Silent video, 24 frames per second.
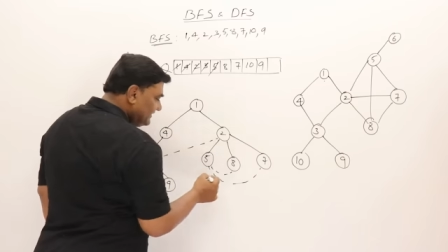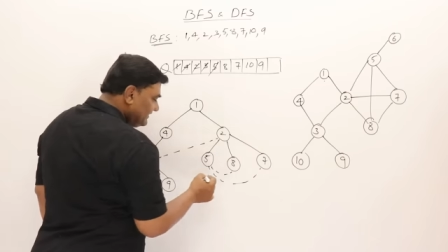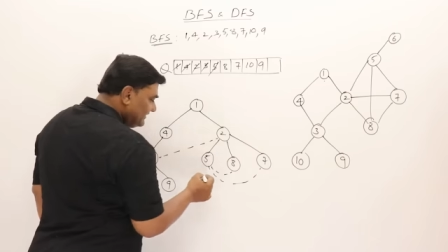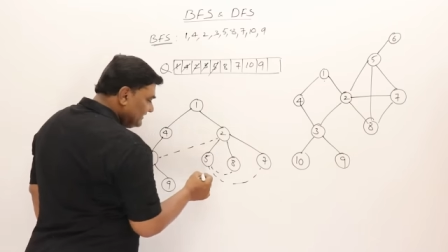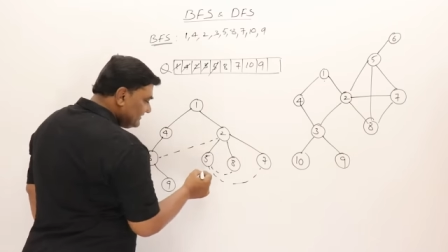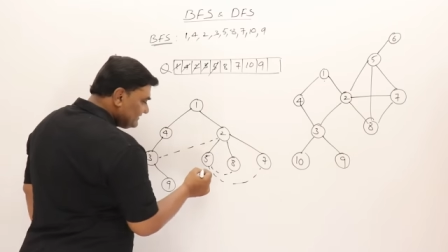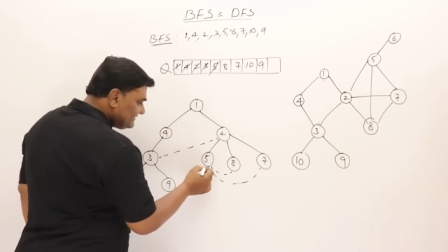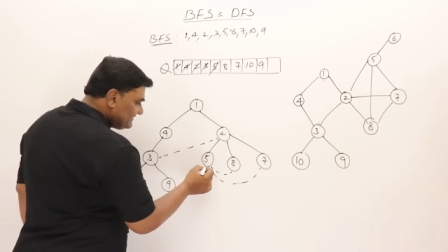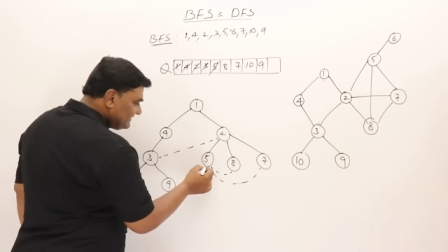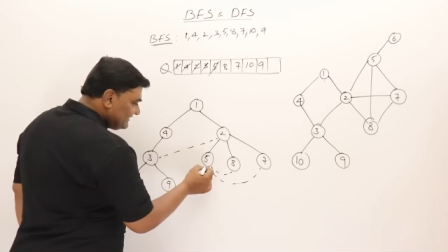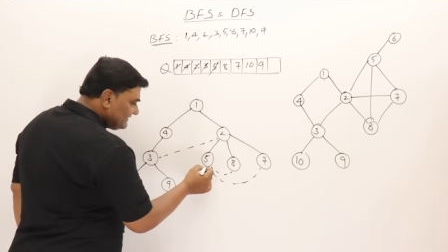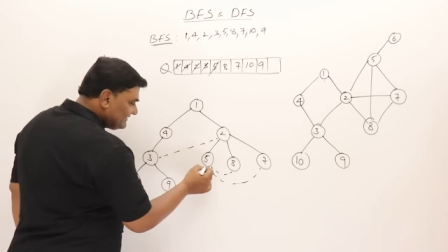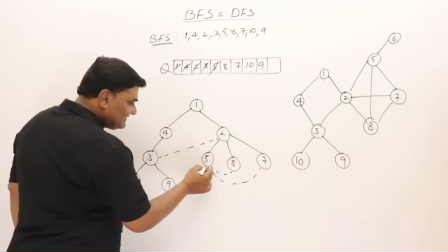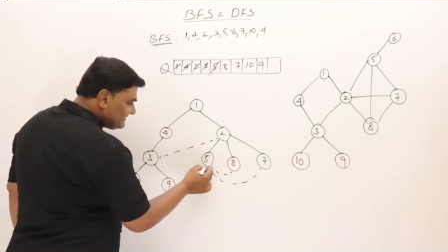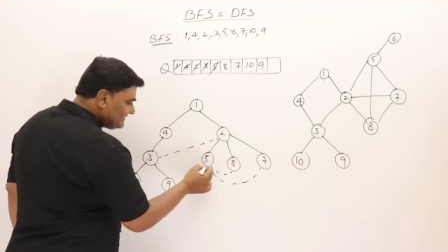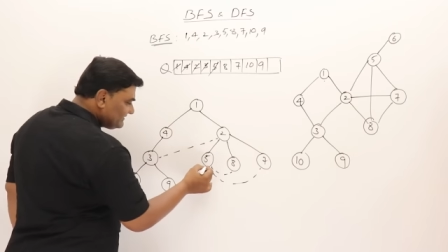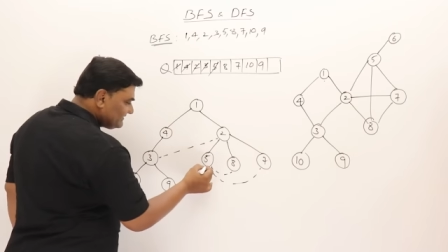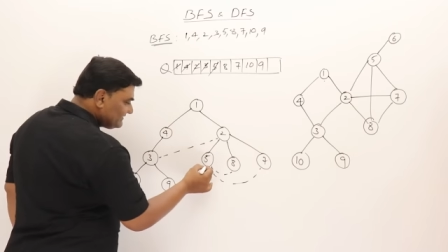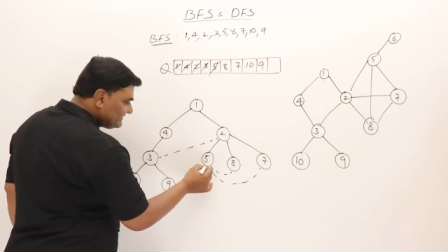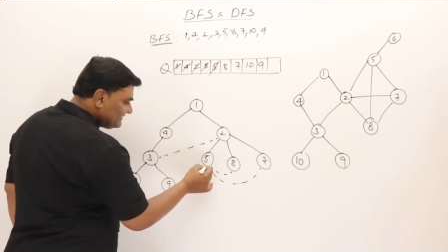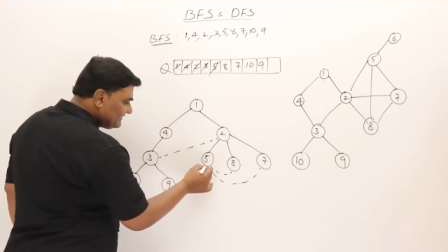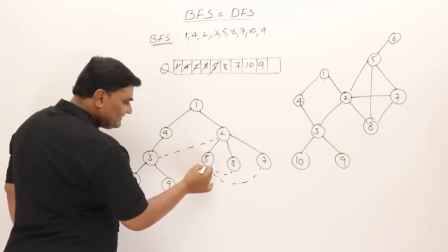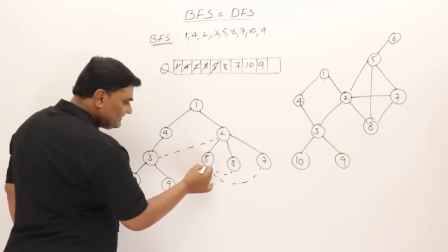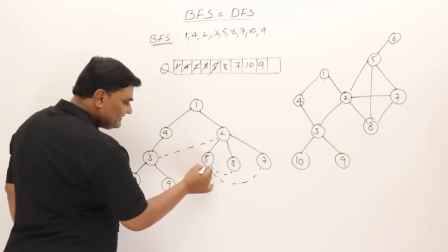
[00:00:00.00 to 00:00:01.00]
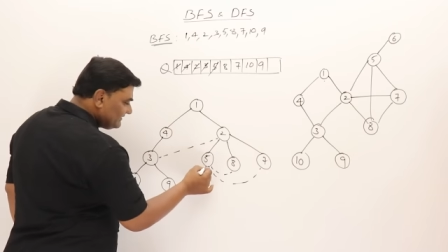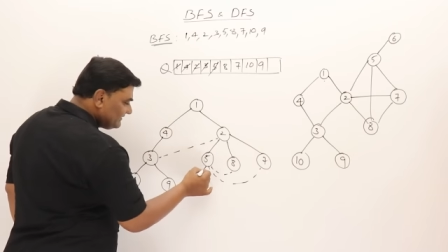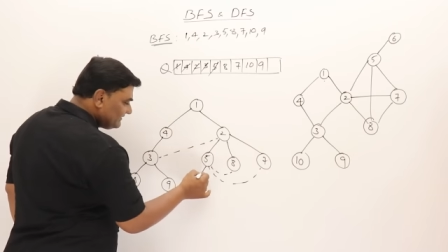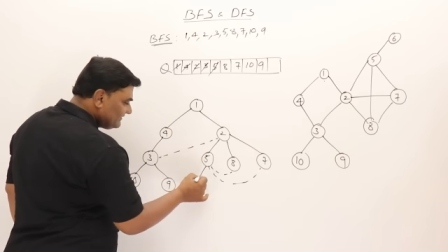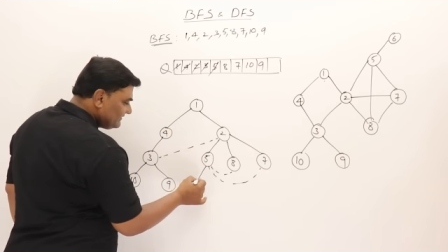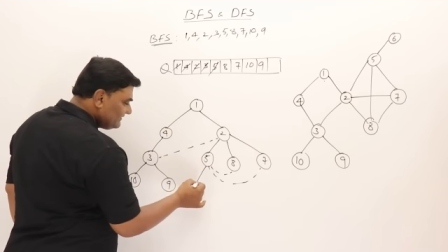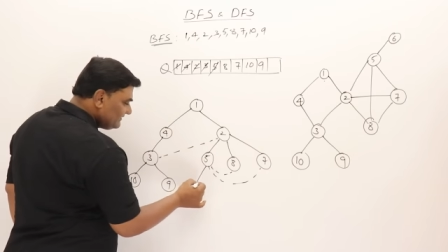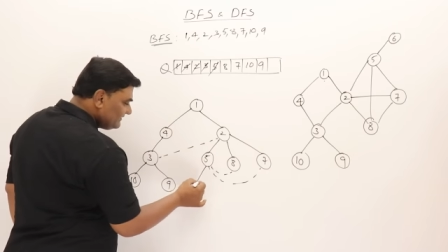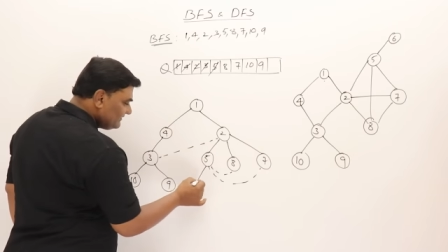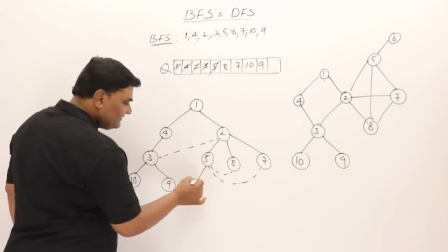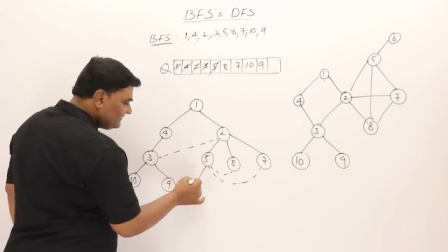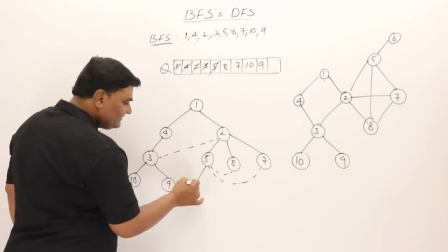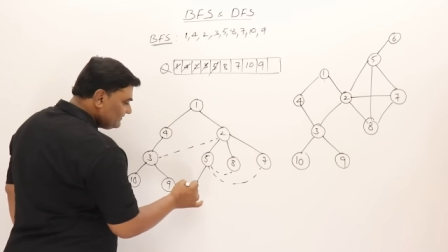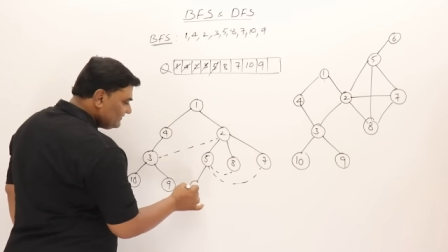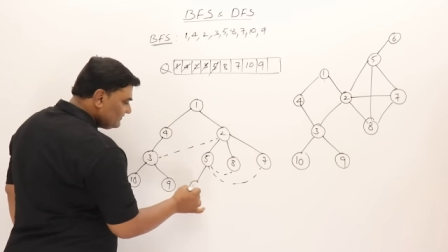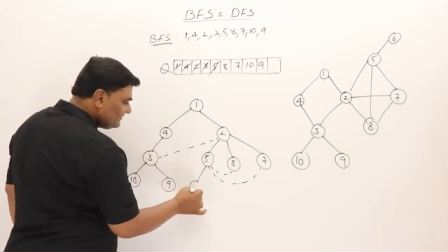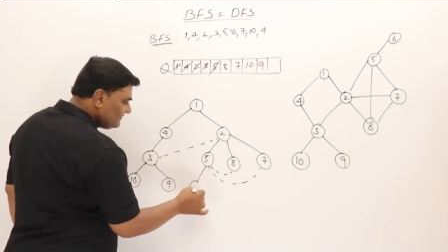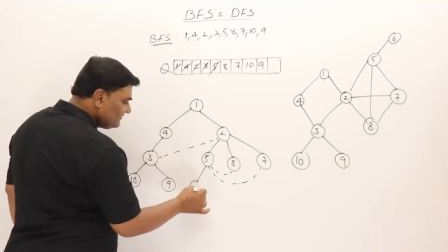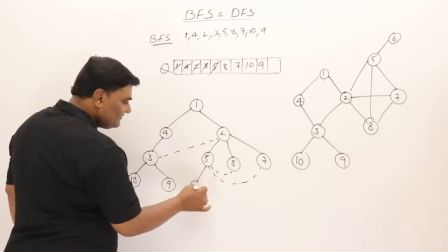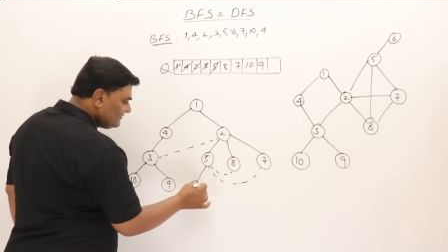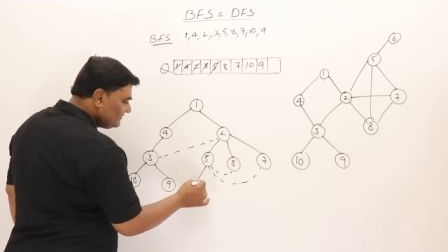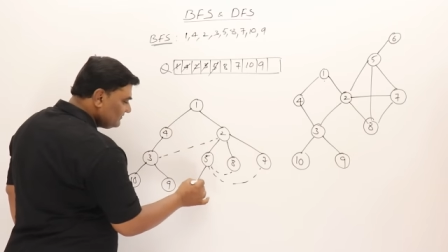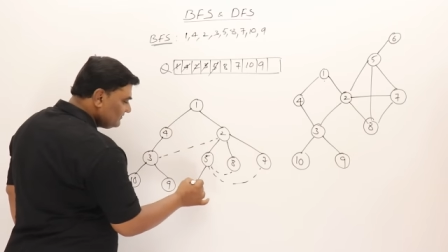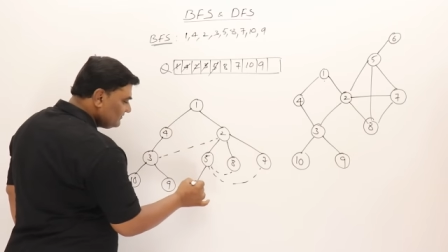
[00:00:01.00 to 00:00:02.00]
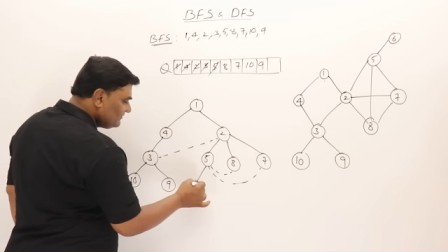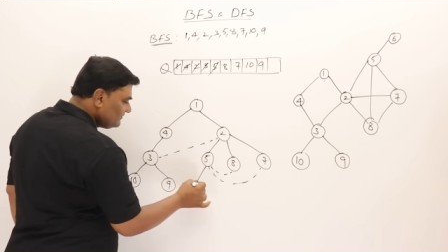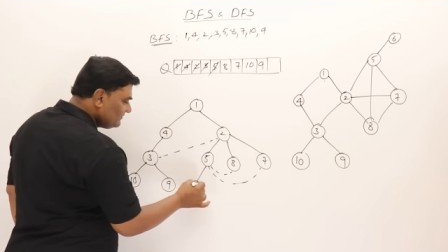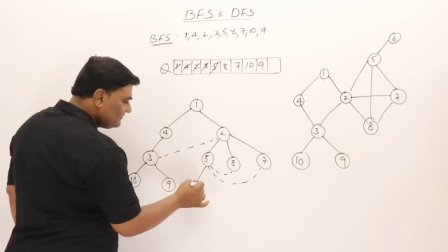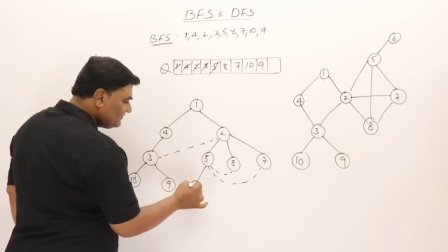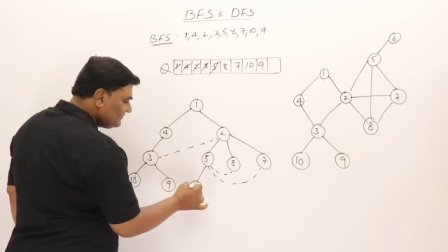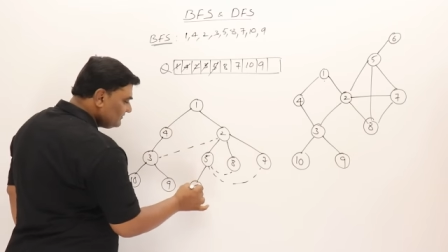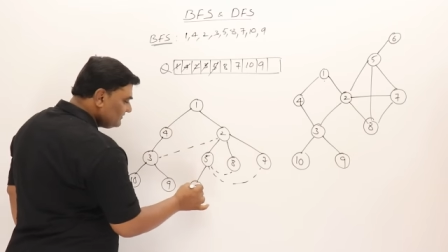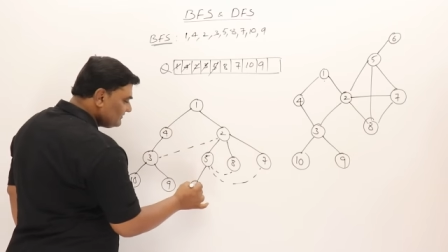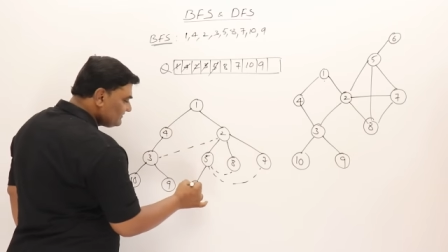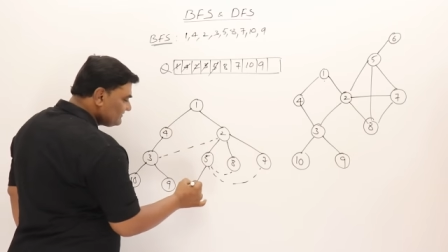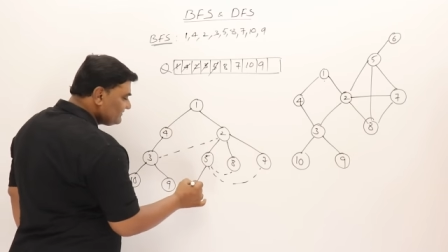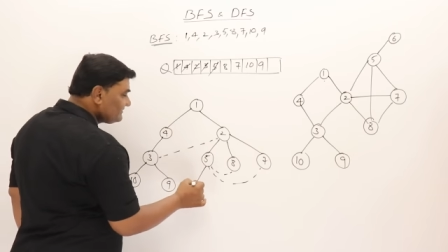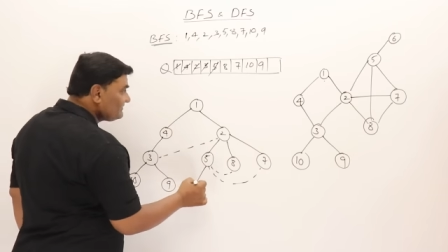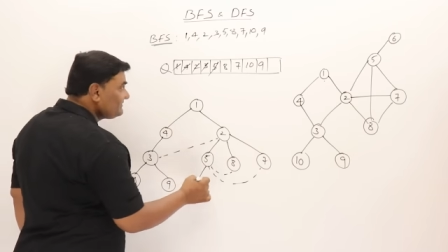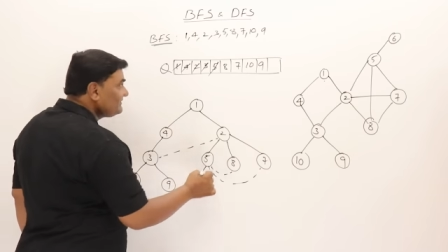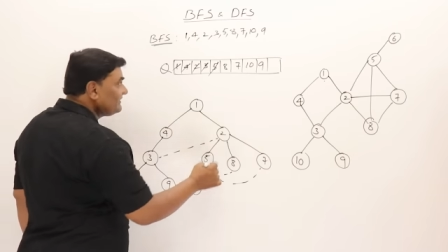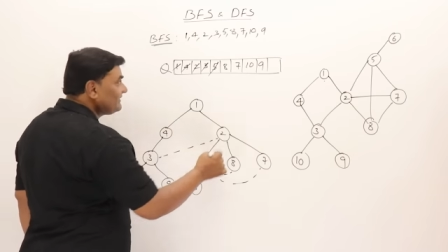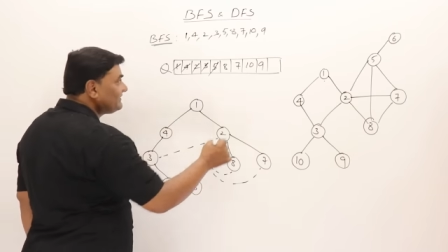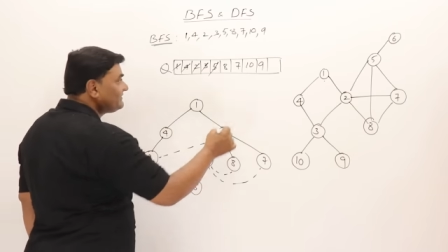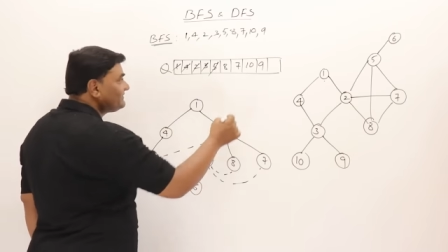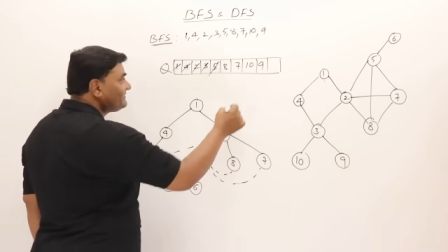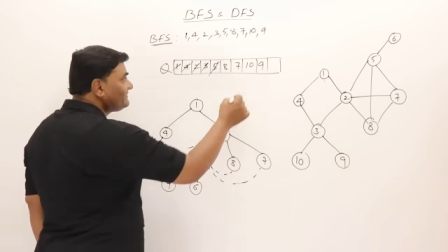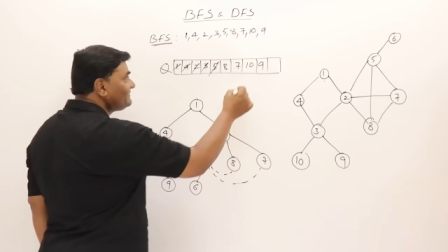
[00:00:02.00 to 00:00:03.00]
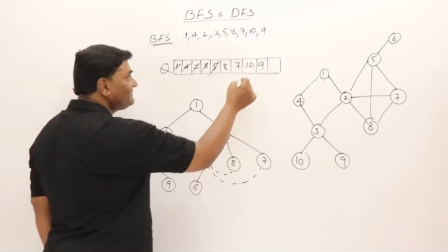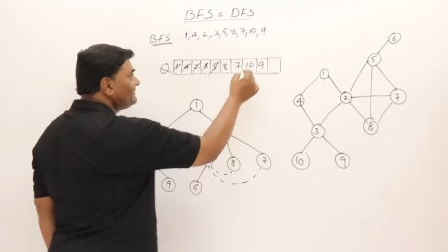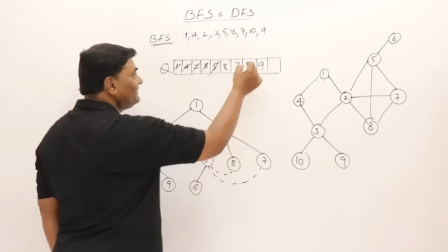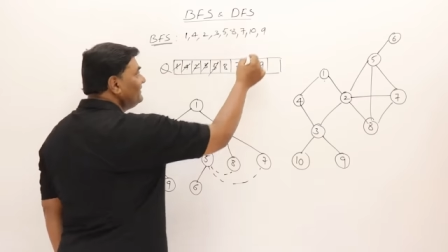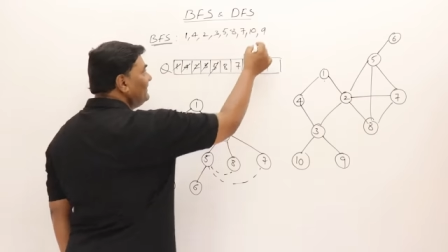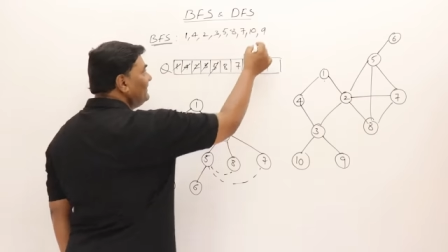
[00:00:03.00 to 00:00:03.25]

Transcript: 6. This is 6.